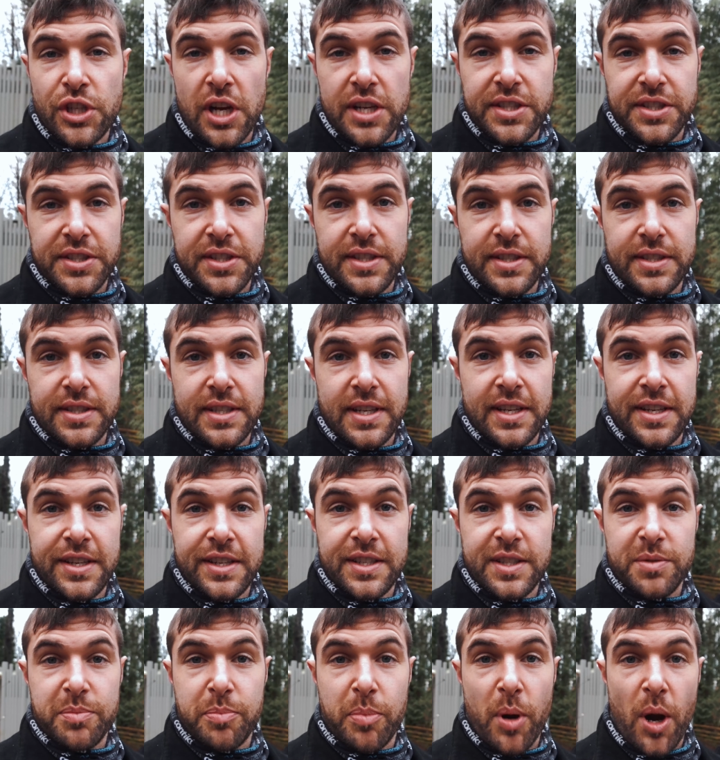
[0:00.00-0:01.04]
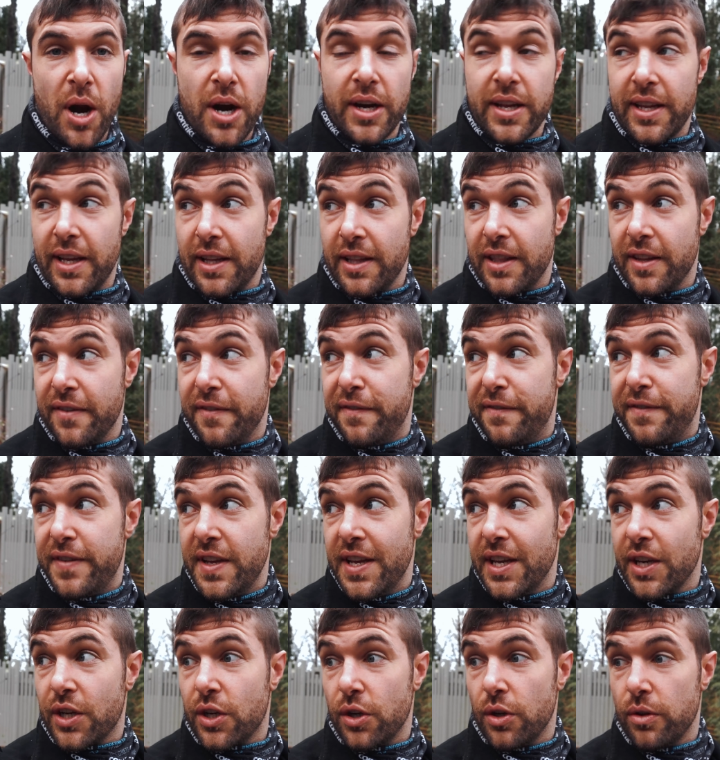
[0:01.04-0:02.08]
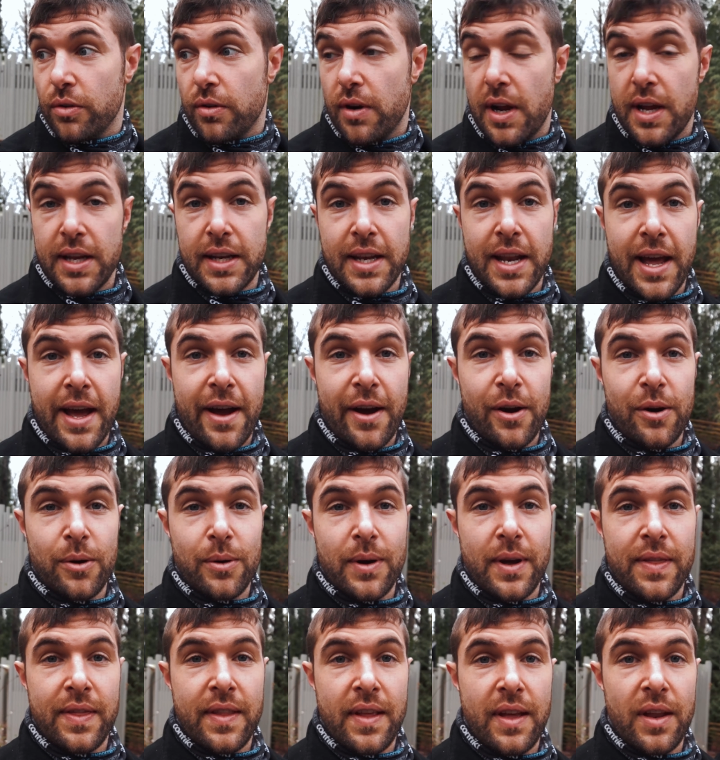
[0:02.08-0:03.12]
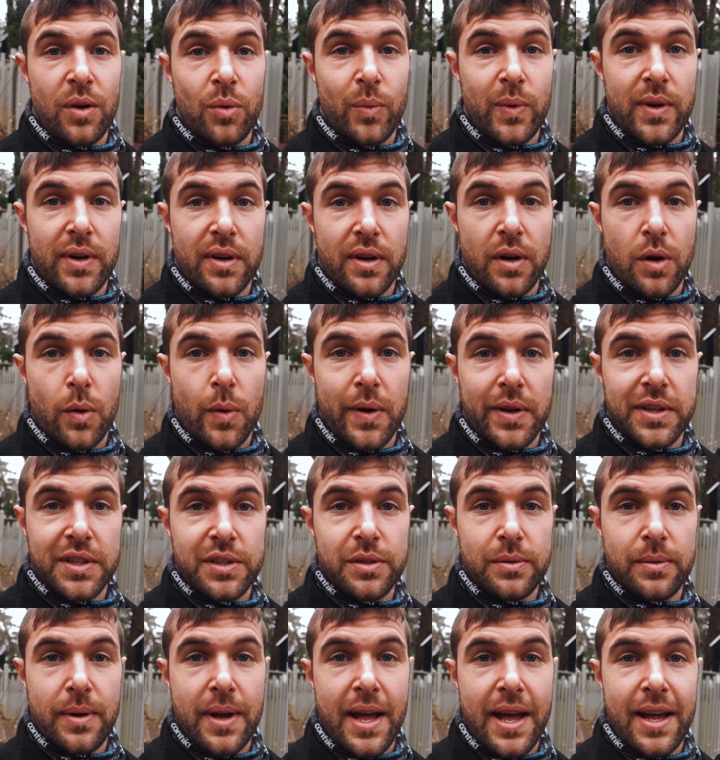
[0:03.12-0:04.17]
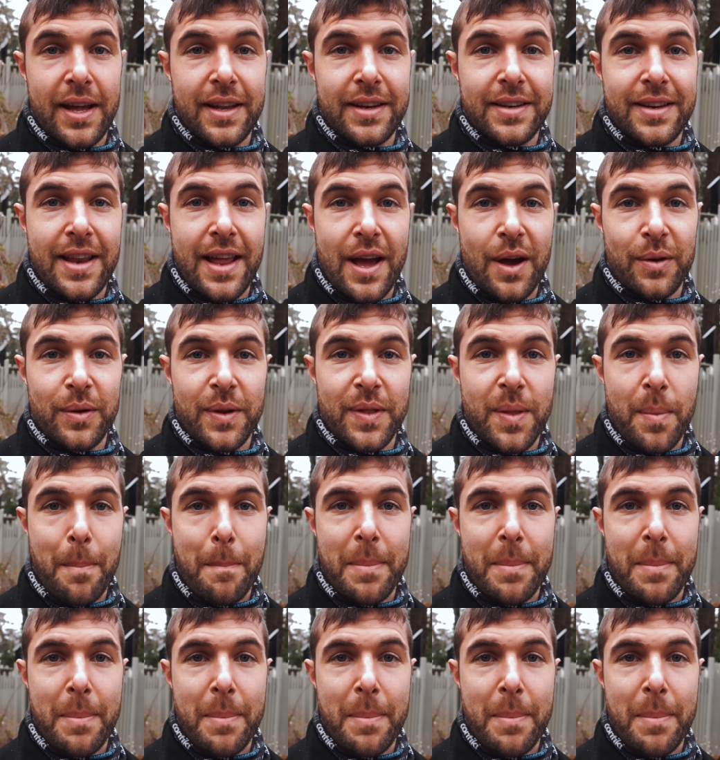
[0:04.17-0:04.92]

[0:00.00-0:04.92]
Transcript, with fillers: Justis is parking the vehicle right now, and then we are going to head down to the